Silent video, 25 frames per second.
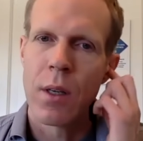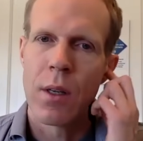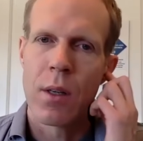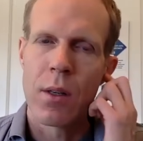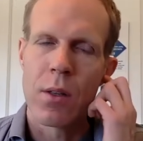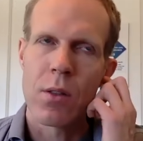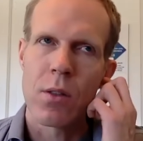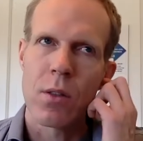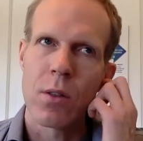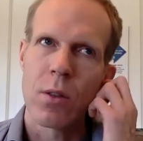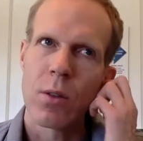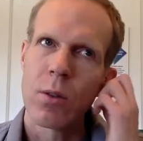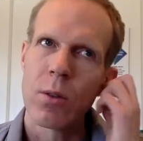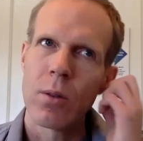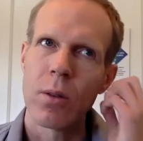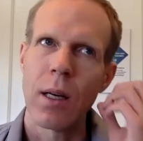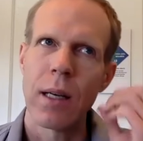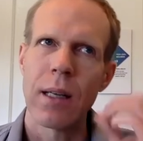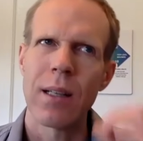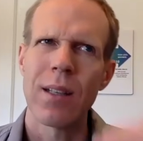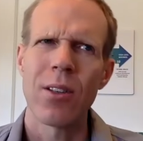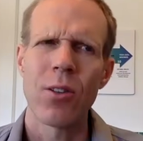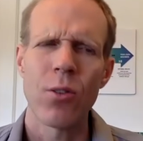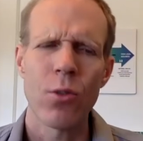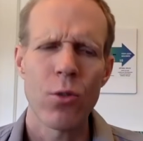So I
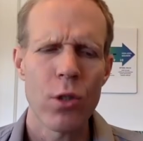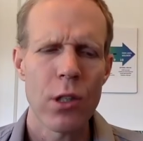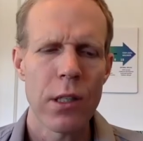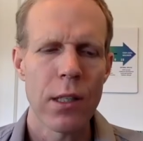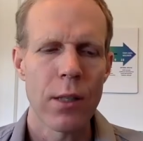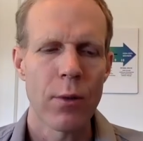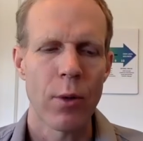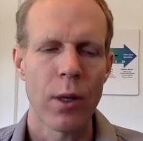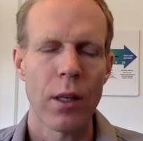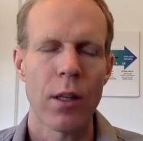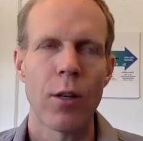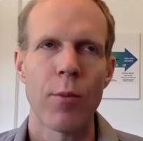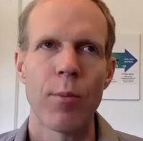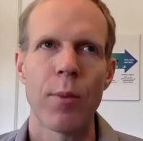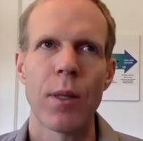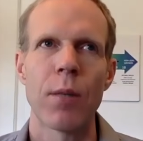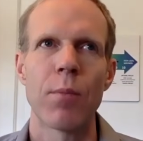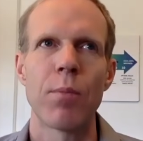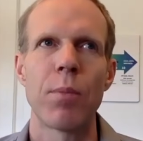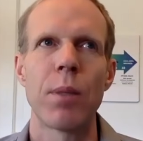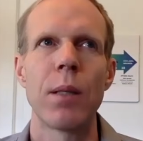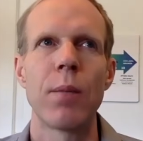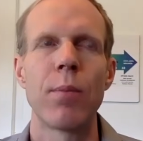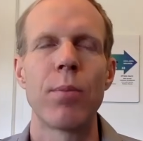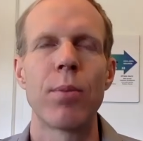usually recommend
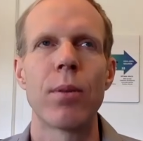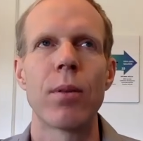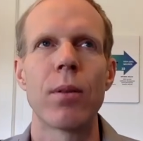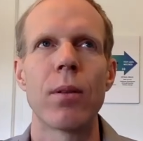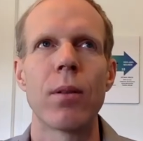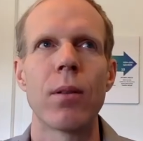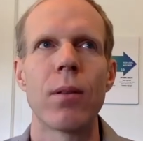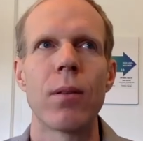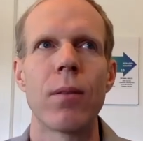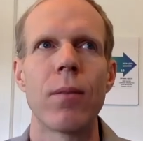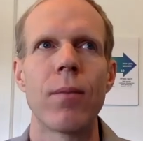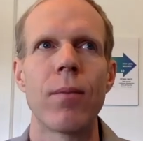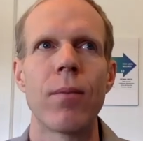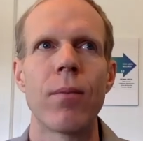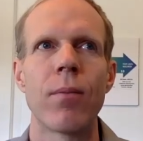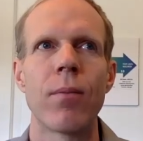people